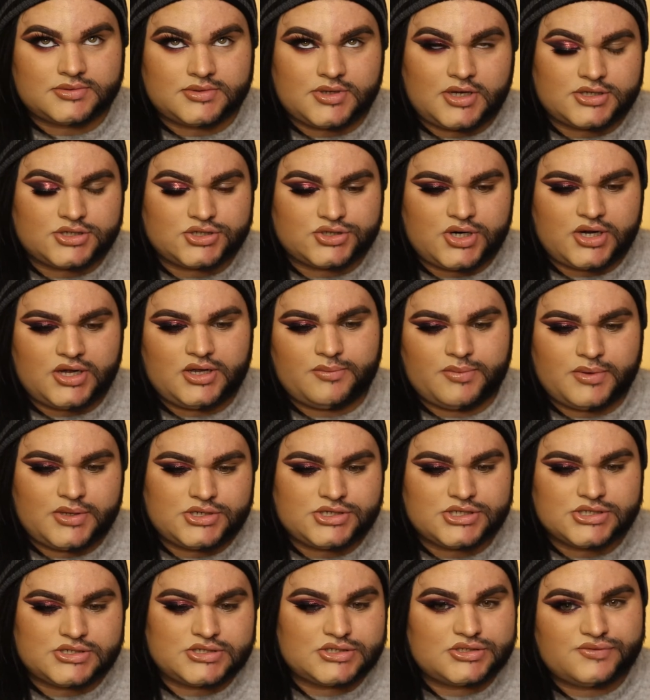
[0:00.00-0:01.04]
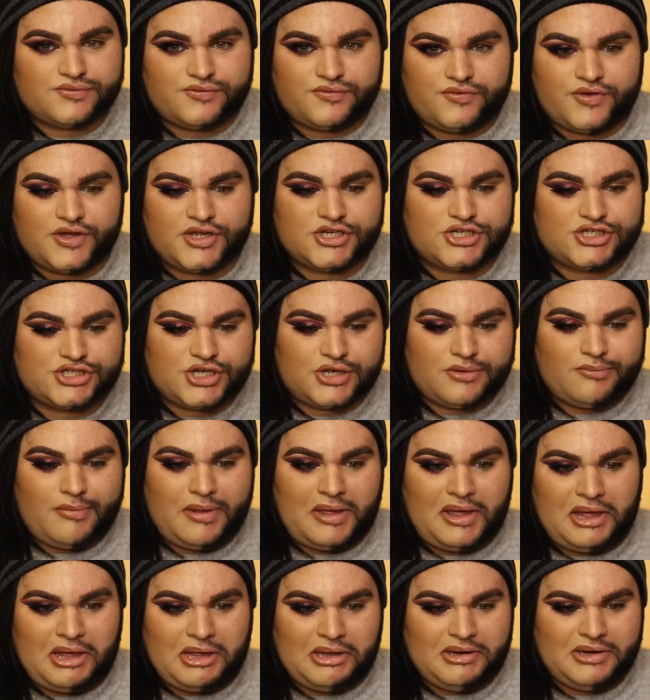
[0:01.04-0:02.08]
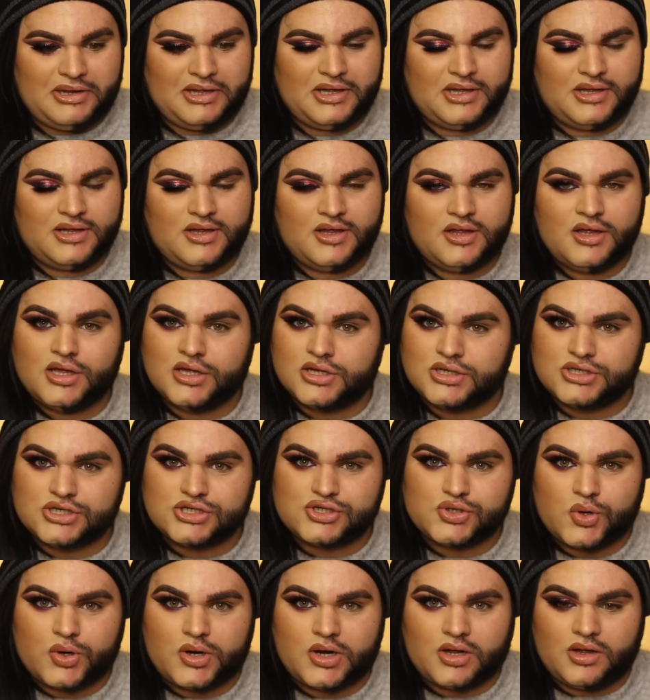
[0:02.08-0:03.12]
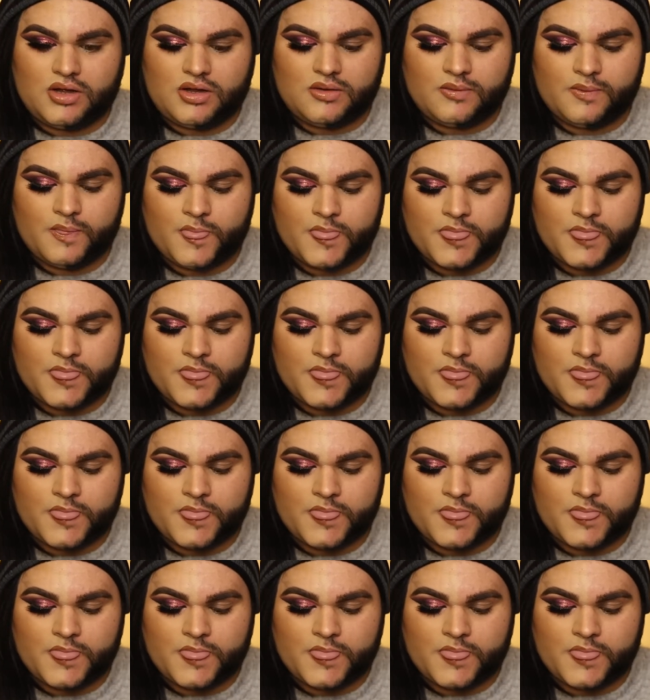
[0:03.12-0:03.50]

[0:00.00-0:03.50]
Not trade, but just fish and man tutorial.